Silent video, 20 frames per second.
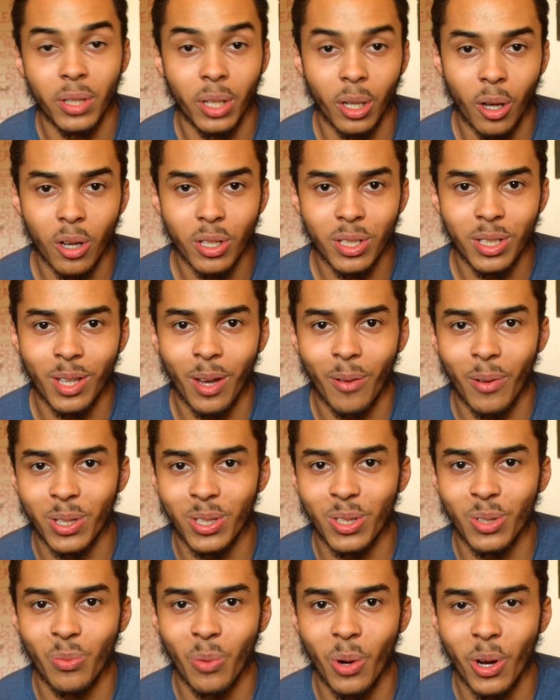the casting
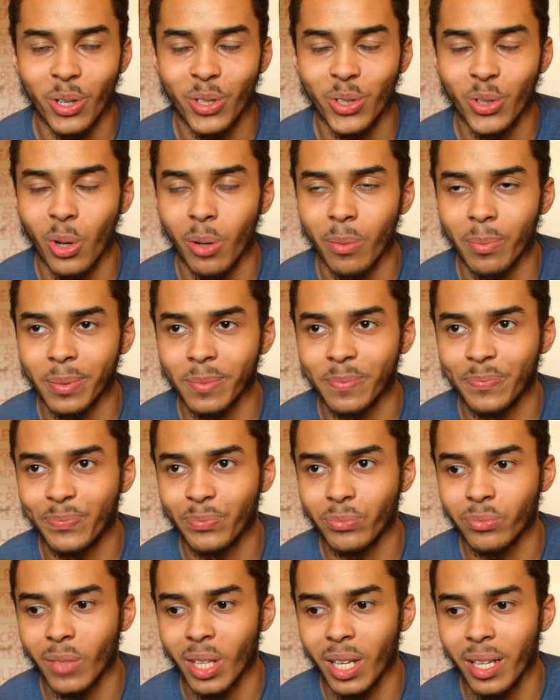director's workshop.
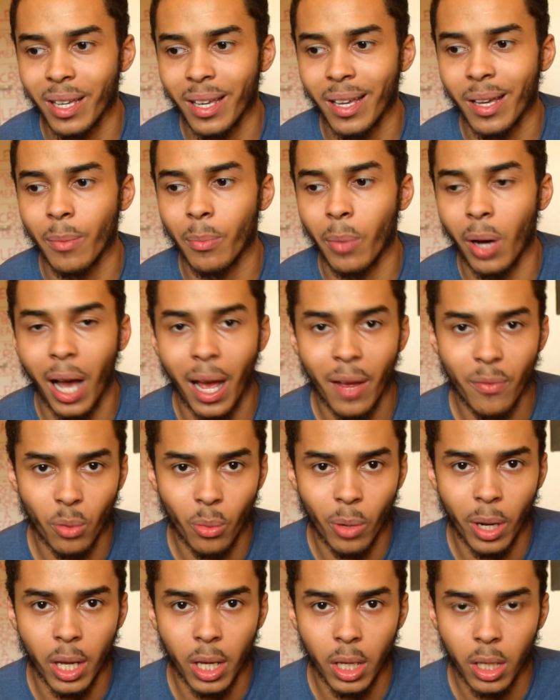But either
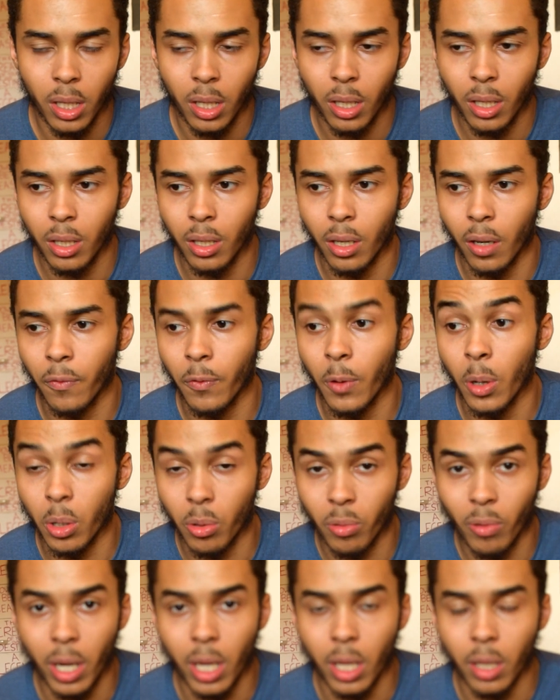way, it felt
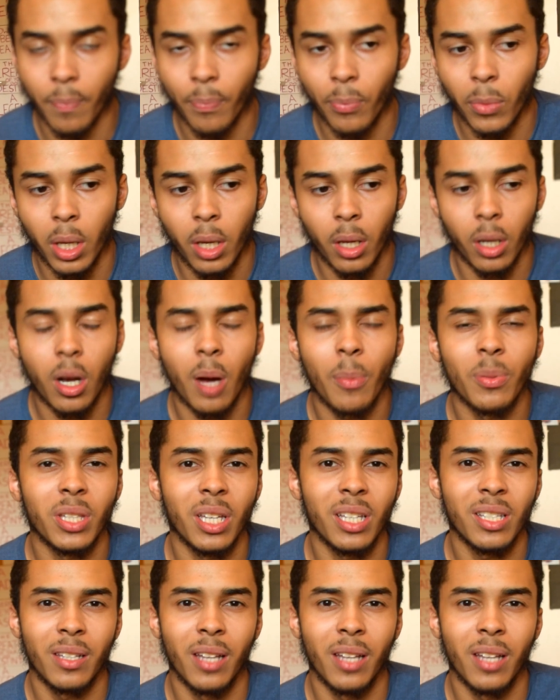great. A couple days